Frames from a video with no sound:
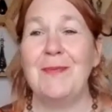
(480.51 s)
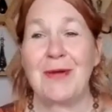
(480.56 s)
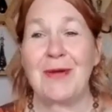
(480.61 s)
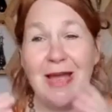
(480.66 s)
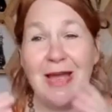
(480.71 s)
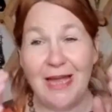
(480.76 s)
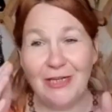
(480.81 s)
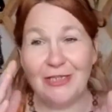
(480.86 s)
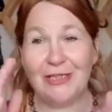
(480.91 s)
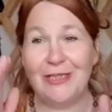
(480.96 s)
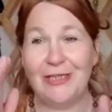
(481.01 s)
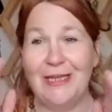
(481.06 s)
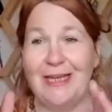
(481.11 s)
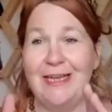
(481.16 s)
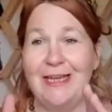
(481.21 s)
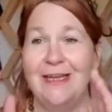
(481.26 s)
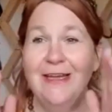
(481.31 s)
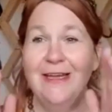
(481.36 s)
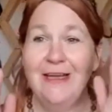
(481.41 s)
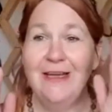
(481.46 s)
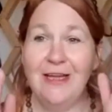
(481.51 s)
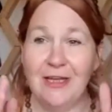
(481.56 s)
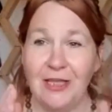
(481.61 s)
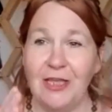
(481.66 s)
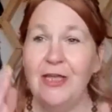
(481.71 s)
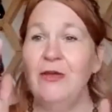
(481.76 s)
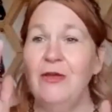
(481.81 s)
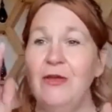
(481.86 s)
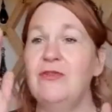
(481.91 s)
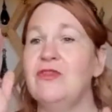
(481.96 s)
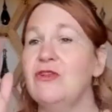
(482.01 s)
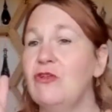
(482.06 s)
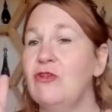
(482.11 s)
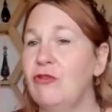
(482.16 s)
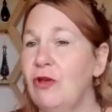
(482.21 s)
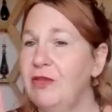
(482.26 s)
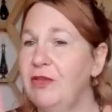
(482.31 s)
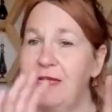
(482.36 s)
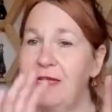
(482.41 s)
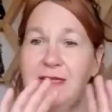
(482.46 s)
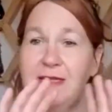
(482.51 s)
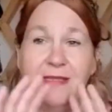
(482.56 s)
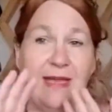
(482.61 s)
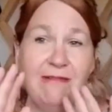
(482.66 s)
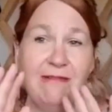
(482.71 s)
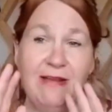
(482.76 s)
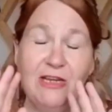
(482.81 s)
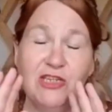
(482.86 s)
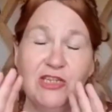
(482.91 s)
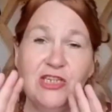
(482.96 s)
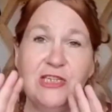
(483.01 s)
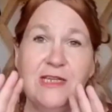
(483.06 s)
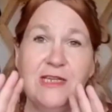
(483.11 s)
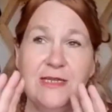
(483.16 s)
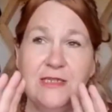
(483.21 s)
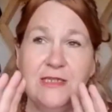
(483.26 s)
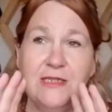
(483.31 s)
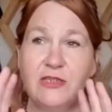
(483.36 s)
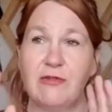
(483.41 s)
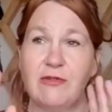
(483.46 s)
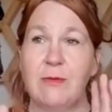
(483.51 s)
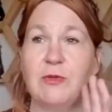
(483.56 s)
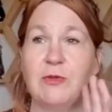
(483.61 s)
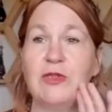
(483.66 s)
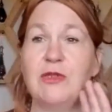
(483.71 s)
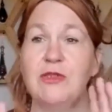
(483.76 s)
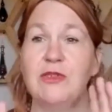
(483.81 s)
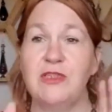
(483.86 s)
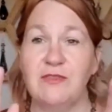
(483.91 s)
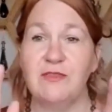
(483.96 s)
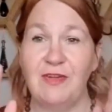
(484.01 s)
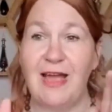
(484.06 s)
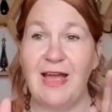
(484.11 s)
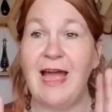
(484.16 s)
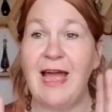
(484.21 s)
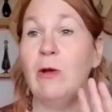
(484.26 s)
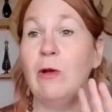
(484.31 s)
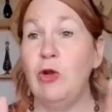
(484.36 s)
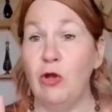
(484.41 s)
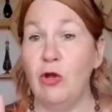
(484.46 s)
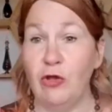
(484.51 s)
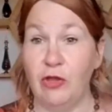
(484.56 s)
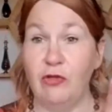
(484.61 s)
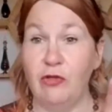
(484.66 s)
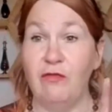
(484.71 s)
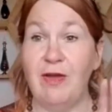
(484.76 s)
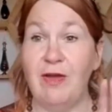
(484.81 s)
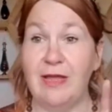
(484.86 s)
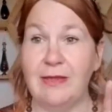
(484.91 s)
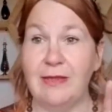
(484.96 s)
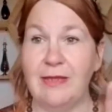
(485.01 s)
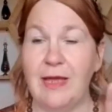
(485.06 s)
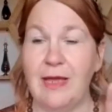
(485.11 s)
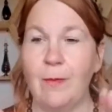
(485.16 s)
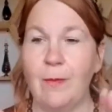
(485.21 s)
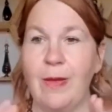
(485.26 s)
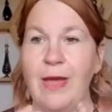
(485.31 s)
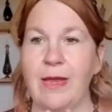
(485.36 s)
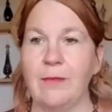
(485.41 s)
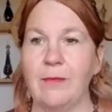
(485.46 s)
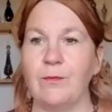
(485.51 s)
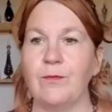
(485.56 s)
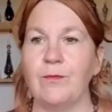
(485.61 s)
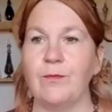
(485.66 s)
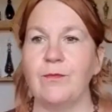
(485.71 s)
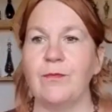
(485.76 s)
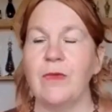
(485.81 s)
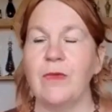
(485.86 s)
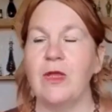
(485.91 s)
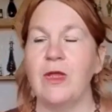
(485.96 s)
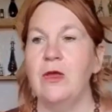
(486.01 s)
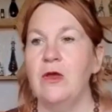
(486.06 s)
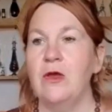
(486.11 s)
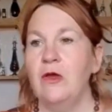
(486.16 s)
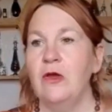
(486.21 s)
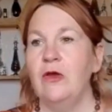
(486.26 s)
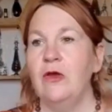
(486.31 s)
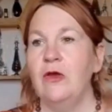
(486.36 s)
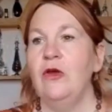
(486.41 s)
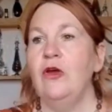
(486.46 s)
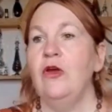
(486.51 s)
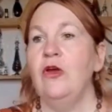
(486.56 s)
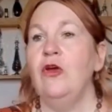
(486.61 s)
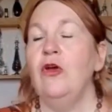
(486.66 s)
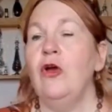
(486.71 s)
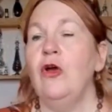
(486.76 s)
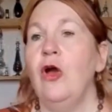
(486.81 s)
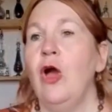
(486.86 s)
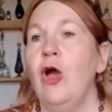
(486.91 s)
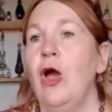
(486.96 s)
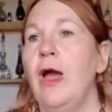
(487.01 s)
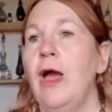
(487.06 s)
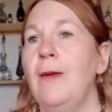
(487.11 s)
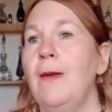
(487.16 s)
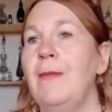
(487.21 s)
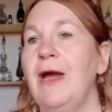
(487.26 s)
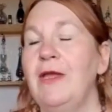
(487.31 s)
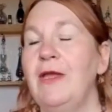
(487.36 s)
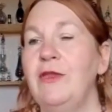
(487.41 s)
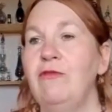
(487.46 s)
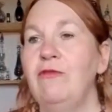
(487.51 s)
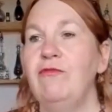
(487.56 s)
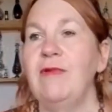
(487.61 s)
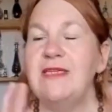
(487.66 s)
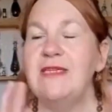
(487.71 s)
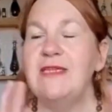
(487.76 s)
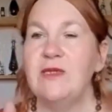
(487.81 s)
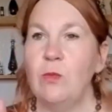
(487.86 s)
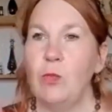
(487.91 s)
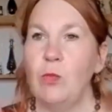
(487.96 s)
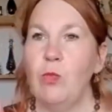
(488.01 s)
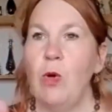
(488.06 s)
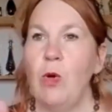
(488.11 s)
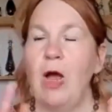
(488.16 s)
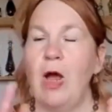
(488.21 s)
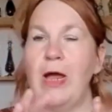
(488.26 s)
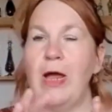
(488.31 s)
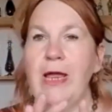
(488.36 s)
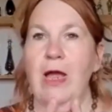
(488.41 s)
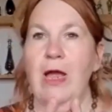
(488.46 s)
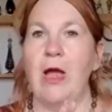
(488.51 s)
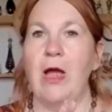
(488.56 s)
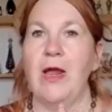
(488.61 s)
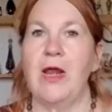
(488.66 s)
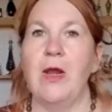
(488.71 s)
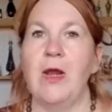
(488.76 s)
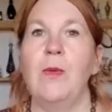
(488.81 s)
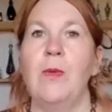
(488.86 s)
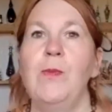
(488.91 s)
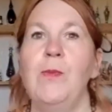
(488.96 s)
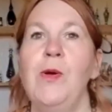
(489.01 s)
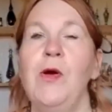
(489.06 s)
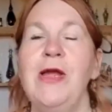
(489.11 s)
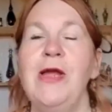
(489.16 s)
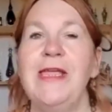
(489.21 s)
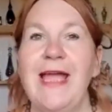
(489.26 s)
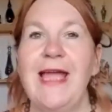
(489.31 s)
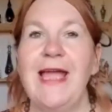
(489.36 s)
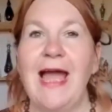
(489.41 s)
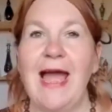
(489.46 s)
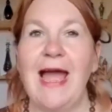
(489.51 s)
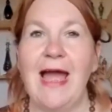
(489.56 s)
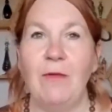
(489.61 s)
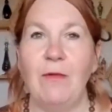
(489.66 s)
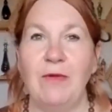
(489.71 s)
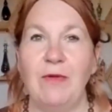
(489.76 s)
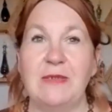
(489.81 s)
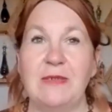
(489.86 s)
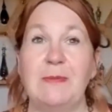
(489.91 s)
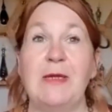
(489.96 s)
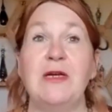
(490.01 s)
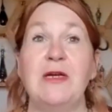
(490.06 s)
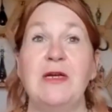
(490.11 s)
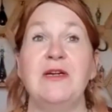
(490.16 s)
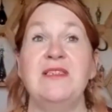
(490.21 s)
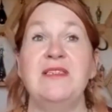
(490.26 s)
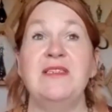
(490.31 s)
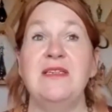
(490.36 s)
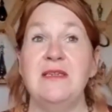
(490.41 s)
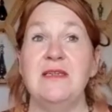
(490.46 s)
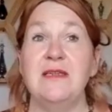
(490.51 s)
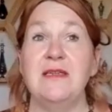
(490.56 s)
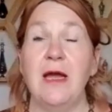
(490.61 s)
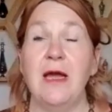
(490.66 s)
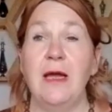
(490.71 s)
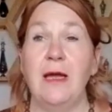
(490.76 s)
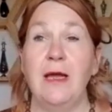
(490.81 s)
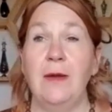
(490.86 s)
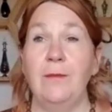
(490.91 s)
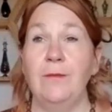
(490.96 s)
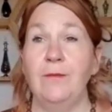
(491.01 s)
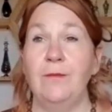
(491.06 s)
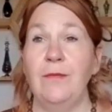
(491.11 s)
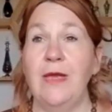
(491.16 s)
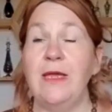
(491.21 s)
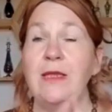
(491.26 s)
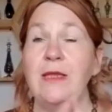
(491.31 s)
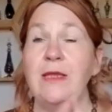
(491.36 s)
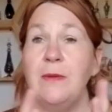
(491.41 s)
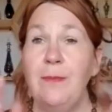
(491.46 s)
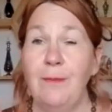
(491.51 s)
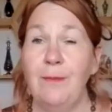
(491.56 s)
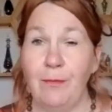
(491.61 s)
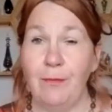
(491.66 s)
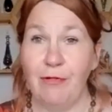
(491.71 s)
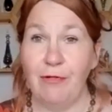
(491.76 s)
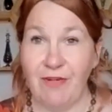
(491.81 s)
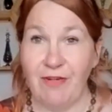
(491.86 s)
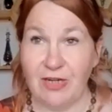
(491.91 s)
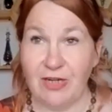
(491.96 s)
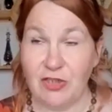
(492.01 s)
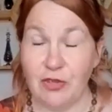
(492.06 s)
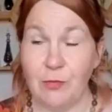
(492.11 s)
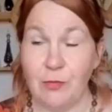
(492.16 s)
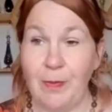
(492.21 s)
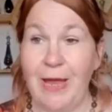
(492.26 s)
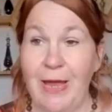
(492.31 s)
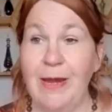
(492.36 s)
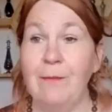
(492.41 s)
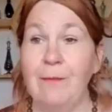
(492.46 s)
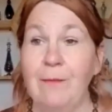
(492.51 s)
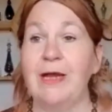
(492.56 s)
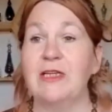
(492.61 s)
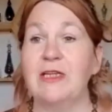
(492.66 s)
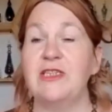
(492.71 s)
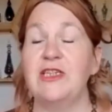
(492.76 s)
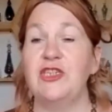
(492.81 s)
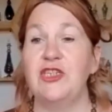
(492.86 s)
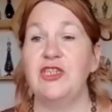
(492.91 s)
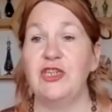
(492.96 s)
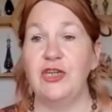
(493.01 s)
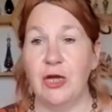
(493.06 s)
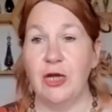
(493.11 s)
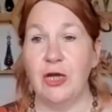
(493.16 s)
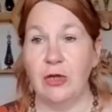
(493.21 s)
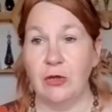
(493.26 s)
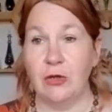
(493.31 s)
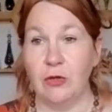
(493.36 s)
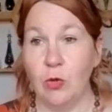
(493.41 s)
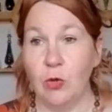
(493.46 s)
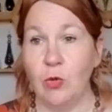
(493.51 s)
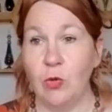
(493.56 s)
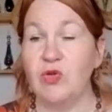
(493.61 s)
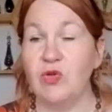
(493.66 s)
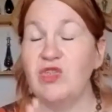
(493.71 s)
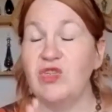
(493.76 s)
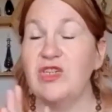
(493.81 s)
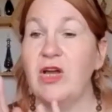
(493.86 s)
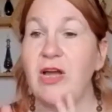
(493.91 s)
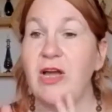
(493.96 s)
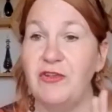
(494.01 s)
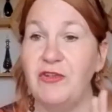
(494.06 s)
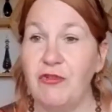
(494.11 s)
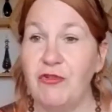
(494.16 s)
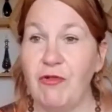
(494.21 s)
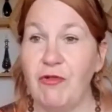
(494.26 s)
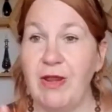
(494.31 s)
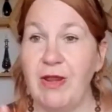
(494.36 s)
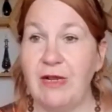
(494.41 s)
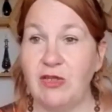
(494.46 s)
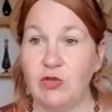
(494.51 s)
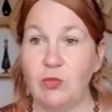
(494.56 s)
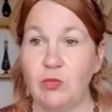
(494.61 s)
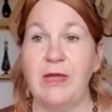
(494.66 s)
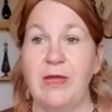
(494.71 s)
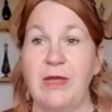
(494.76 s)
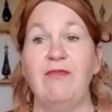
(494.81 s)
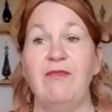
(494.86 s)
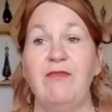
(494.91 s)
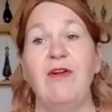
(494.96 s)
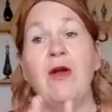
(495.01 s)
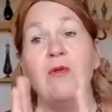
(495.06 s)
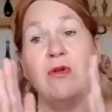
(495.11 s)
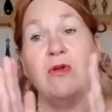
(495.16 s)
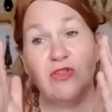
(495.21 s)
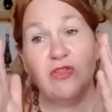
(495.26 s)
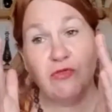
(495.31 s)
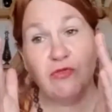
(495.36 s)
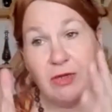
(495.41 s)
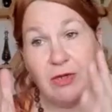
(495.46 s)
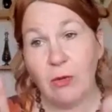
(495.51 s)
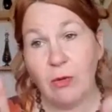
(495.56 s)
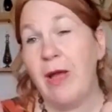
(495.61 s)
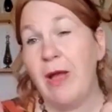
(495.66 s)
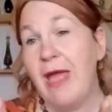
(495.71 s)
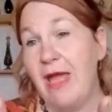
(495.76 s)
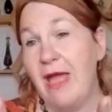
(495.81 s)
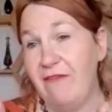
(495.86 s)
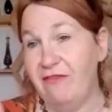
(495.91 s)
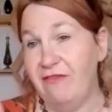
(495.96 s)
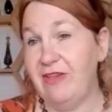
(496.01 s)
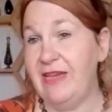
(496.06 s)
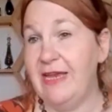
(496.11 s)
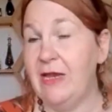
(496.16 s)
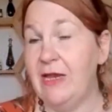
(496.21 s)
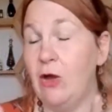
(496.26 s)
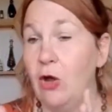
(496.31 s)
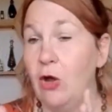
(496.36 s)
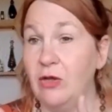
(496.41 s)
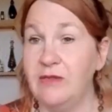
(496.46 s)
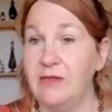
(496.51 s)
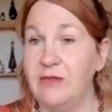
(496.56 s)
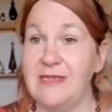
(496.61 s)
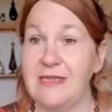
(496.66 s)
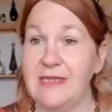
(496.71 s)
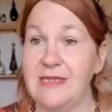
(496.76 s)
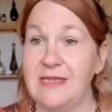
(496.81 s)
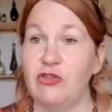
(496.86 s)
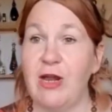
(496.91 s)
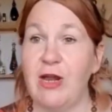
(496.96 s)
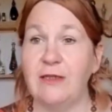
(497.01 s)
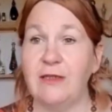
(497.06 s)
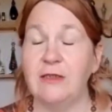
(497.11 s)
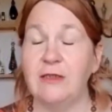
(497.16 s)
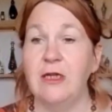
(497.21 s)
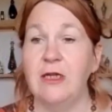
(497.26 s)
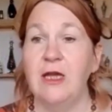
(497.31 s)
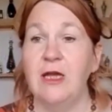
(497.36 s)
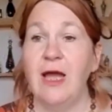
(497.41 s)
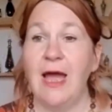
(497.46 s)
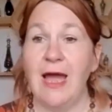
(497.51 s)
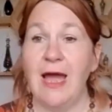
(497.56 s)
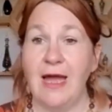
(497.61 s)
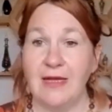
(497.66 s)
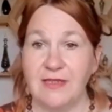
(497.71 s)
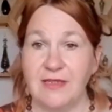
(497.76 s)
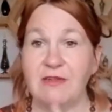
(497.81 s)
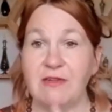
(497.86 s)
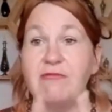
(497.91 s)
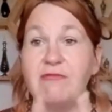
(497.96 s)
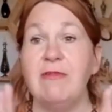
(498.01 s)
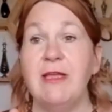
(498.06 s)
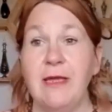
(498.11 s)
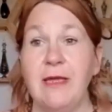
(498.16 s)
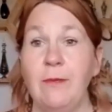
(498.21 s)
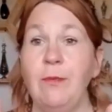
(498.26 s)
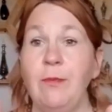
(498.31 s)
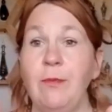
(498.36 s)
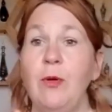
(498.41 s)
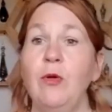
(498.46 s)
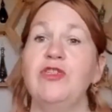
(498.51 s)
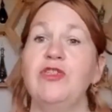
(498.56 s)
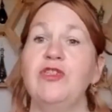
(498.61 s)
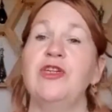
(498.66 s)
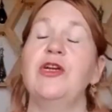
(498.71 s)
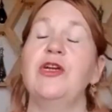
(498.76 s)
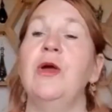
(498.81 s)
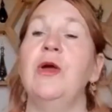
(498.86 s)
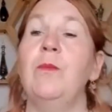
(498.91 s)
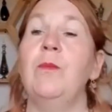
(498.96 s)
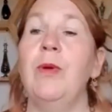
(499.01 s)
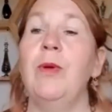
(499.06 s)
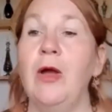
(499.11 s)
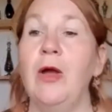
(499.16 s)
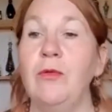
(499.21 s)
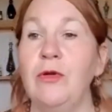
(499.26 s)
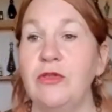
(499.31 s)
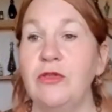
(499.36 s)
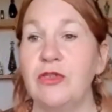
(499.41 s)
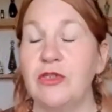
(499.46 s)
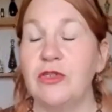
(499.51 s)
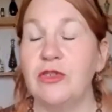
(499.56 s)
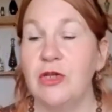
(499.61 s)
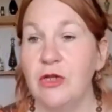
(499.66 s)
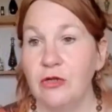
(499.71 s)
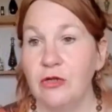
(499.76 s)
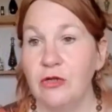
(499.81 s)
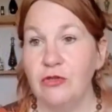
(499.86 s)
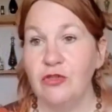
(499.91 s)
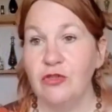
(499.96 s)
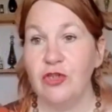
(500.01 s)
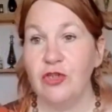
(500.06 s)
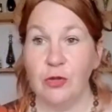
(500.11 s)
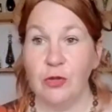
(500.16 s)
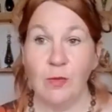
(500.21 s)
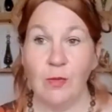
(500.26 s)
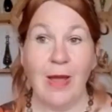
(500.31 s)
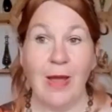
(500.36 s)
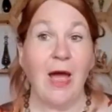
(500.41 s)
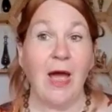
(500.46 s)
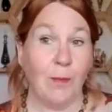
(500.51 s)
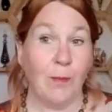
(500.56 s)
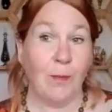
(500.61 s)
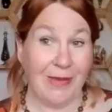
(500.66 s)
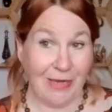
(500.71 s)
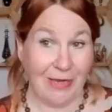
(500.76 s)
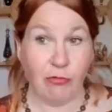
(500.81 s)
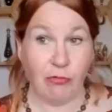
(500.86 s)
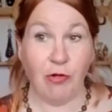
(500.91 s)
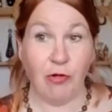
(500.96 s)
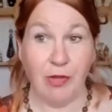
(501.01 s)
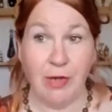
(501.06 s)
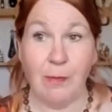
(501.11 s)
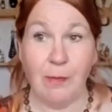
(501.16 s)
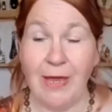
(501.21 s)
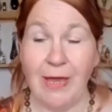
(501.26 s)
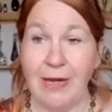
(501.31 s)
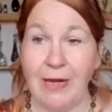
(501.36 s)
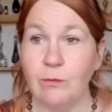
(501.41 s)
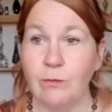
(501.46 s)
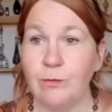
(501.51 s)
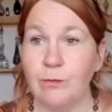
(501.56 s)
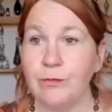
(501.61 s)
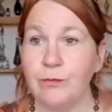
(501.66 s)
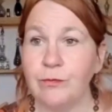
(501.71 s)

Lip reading: I mean? But actually, acute and chronic, they're actually descriptions of how long you've had that pain. And the reason why I point that out is because in the professional pain practitioner course that I treat, we focus really quite heavily on citral as a really important component to helping chronic pain.